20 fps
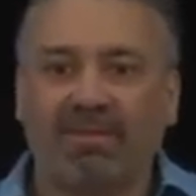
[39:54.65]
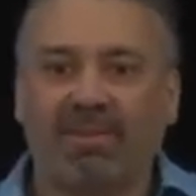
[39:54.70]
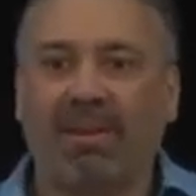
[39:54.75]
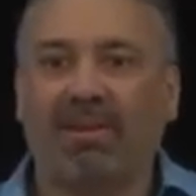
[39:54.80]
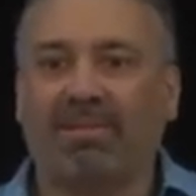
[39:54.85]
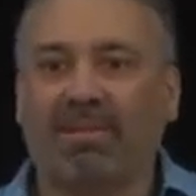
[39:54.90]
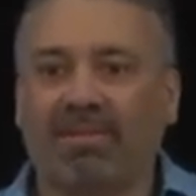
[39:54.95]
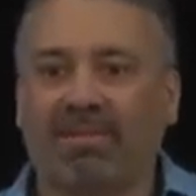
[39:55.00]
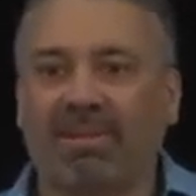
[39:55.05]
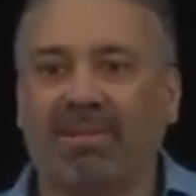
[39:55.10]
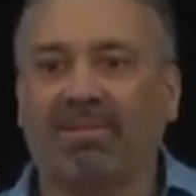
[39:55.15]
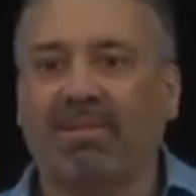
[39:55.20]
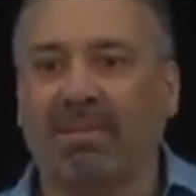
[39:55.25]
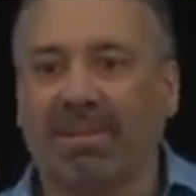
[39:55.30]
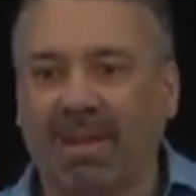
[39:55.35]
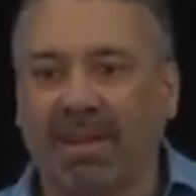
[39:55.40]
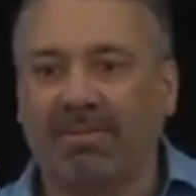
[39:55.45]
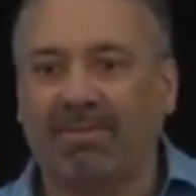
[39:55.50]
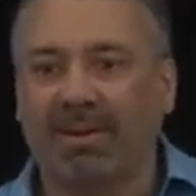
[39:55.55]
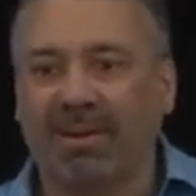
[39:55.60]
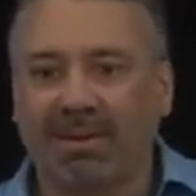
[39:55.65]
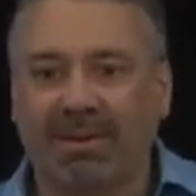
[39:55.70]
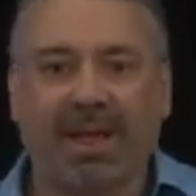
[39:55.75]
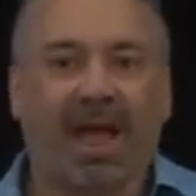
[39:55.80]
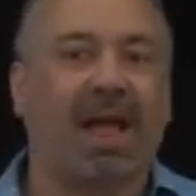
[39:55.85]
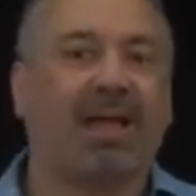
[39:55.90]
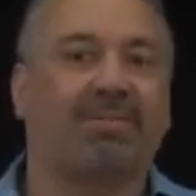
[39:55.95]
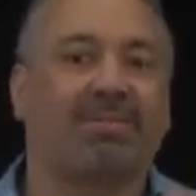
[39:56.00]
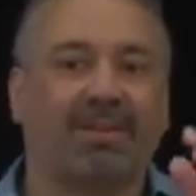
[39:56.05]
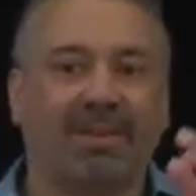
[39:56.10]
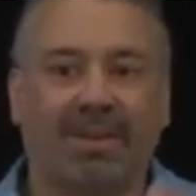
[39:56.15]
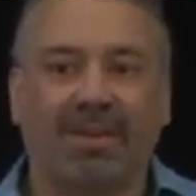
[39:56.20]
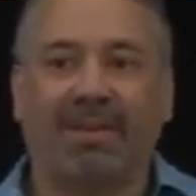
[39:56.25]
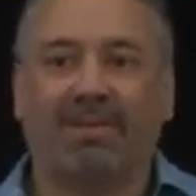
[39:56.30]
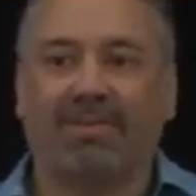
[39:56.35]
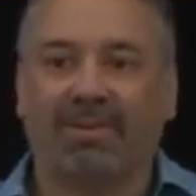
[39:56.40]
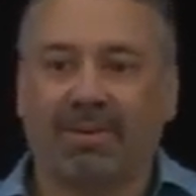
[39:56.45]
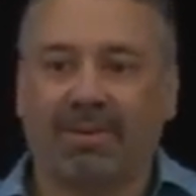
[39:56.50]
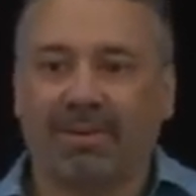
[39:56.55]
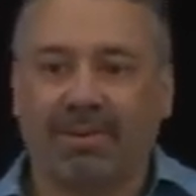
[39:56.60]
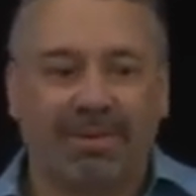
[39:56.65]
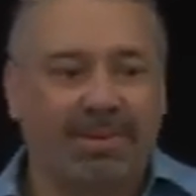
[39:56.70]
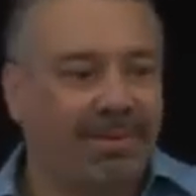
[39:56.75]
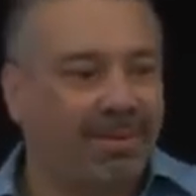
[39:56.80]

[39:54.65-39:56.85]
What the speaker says: Jesus is a giver. God's a giver.